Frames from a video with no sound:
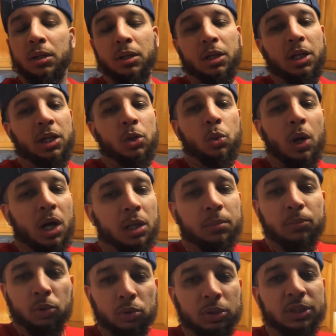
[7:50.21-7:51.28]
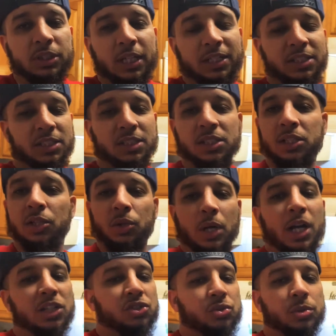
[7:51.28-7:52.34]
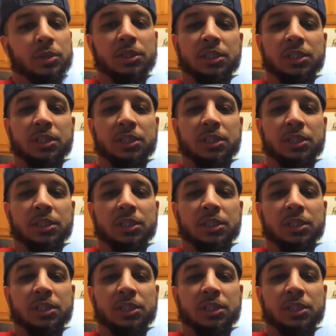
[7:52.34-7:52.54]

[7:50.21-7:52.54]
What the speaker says: And the guacamole, that's just a little extra on the